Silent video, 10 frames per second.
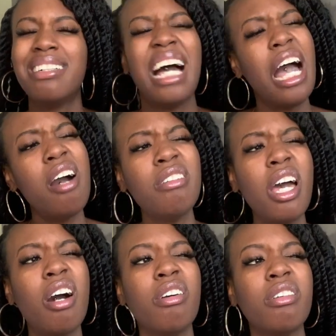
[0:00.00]
I
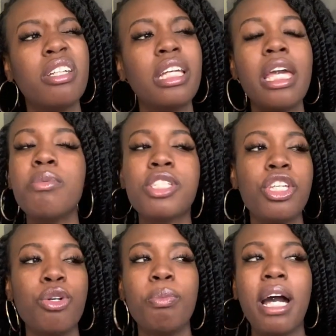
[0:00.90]
don't know. It was
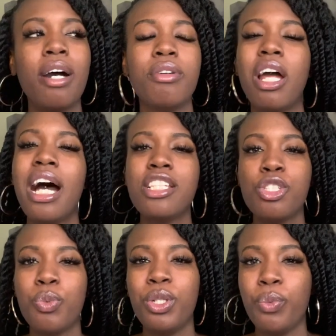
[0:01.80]
cute, but I don't know. I
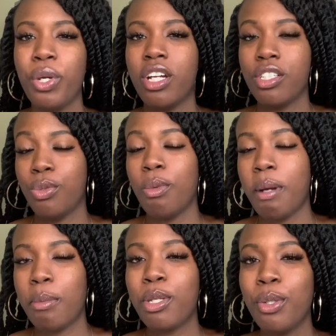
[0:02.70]
just wouldn't wear it to a
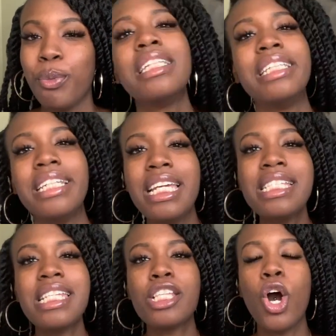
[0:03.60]
barbecue. Denise
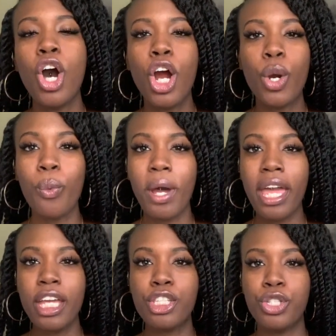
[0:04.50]
is on her
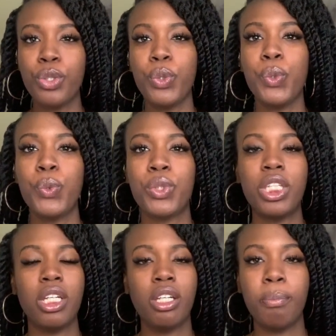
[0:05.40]
way to
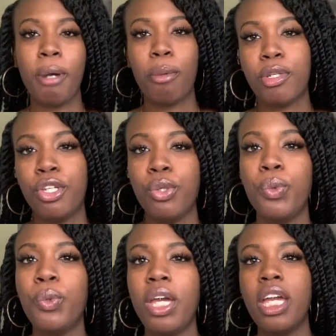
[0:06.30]
the
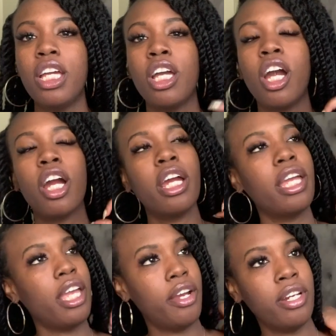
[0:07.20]
barbecue, and her
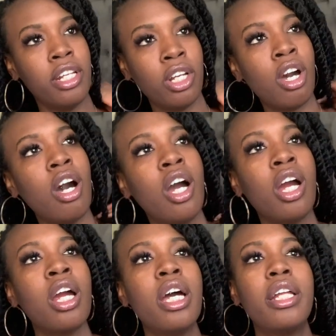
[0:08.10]
and Aaron in the
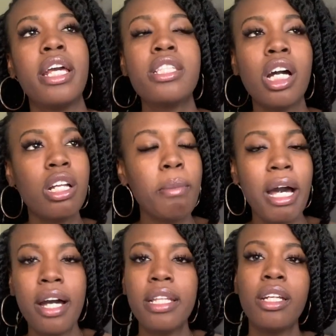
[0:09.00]
car, they talking about
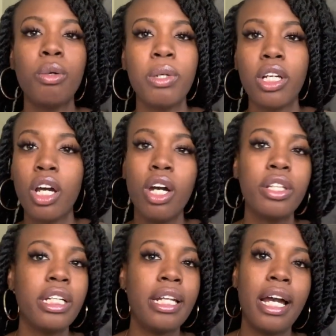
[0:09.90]
how they don't want to go.
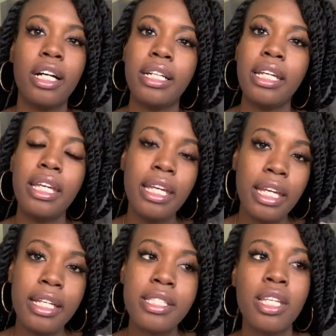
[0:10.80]
They're not going to
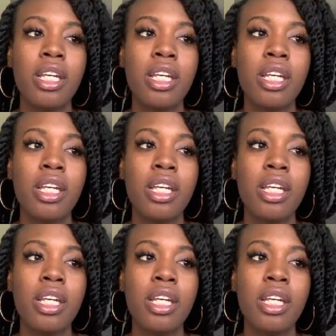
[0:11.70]
eat.